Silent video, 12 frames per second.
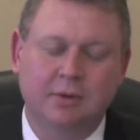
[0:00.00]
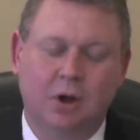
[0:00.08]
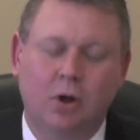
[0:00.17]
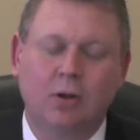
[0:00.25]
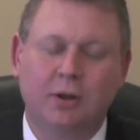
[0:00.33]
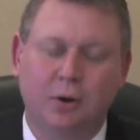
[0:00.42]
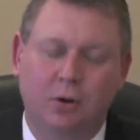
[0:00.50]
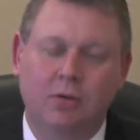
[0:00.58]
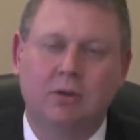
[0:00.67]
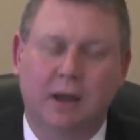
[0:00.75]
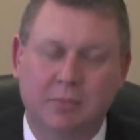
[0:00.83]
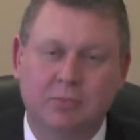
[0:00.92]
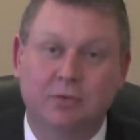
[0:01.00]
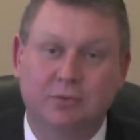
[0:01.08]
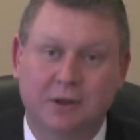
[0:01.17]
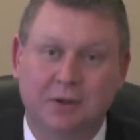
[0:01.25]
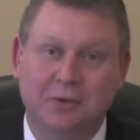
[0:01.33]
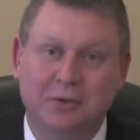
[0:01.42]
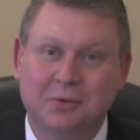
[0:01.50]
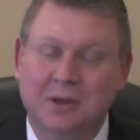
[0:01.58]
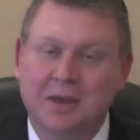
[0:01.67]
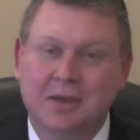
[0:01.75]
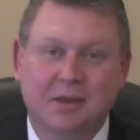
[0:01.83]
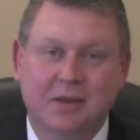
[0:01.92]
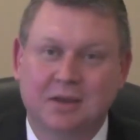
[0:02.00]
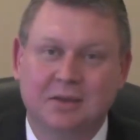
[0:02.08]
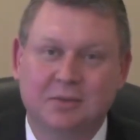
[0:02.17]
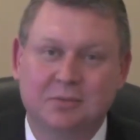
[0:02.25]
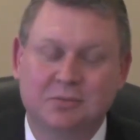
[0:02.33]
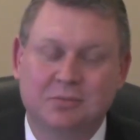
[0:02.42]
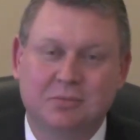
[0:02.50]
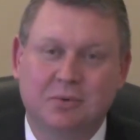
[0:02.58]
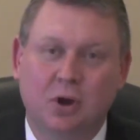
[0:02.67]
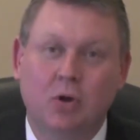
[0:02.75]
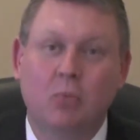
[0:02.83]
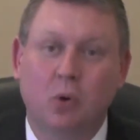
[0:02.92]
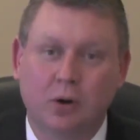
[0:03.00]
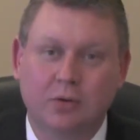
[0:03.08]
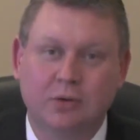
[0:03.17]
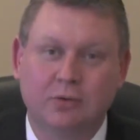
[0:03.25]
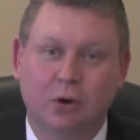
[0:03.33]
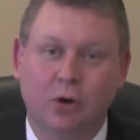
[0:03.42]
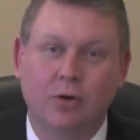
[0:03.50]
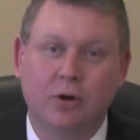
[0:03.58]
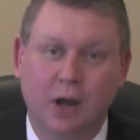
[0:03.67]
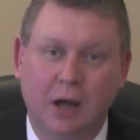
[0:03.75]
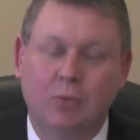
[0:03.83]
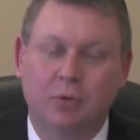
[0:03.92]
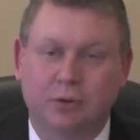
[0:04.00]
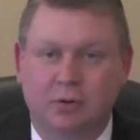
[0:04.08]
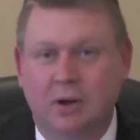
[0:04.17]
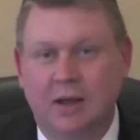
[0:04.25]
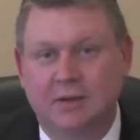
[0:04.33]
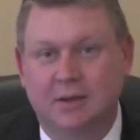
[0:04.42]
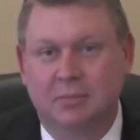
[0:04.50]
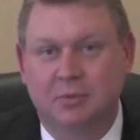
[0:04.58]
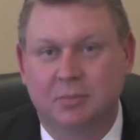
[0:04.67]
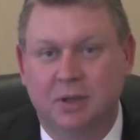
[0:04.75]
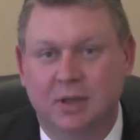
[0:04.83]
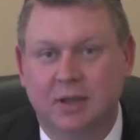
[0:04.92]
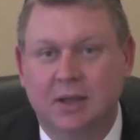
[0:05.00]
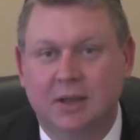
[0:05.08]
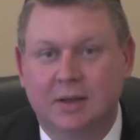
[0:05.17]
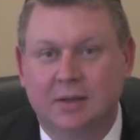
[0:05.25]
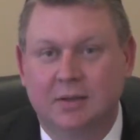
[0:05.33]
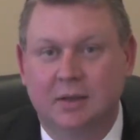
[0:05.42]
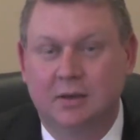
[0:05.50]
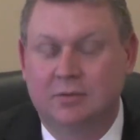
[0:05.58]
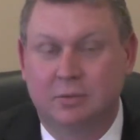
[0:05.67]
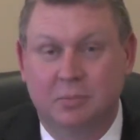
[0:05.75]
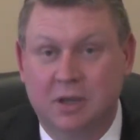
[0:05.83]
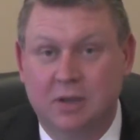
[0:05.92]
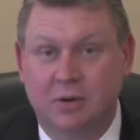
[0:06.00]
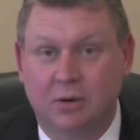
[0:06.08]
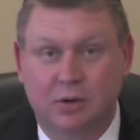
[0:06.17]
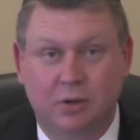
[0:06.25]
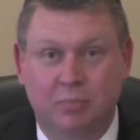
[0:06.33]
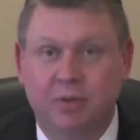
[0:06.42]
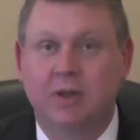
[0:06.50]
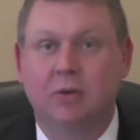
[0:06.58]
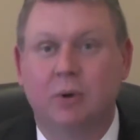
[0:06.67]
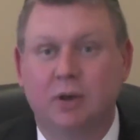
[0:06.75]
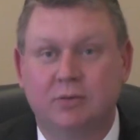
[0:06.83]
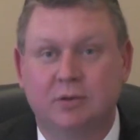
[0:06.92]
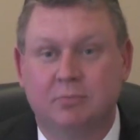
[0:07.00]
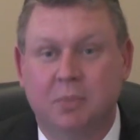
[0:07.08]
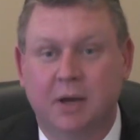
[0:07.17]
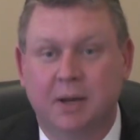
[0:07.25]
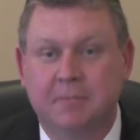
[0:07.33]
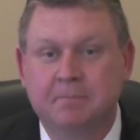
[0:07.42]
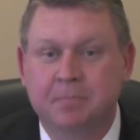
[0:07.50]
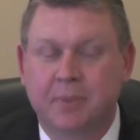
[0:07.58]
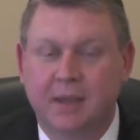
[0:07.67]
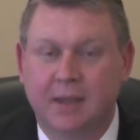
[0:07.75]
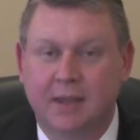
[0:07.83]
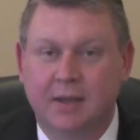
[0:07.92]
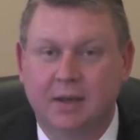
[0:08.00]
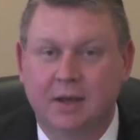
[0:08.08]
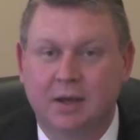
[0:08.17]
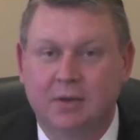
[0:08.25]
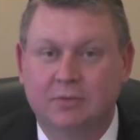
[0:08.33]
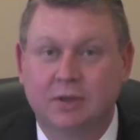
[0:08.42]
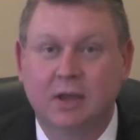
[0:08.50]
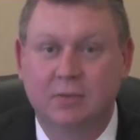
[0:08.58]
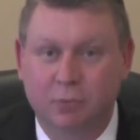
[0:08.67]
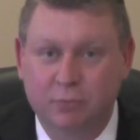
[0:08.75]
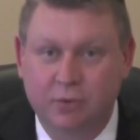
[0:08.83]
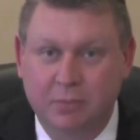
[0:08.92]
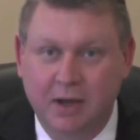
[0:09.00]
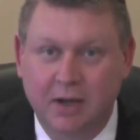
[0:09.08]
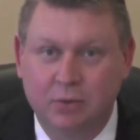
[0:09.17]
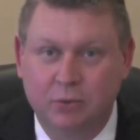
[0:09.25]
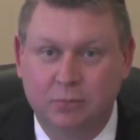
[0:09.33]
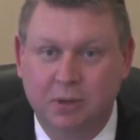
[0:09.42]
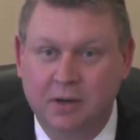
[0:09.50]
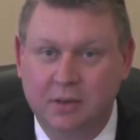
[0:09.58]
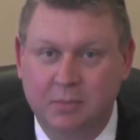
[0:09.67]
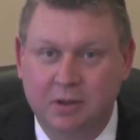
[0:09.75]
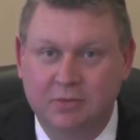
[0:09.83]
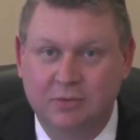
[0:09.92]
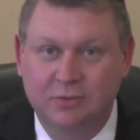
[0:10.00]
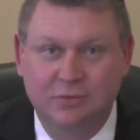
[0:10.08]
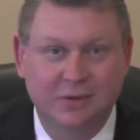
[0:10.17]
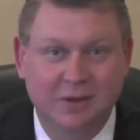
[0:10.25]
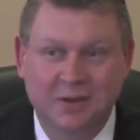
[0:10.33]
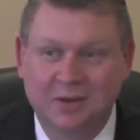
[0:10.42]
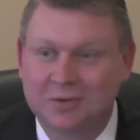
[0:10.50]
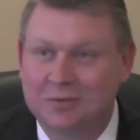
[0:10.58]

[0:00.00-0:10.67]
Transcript: all in all, I'm just telling you, home warranties are not what they're cracked up to be. To me, they're a complete waste of money, and take it from somebody who's been in the business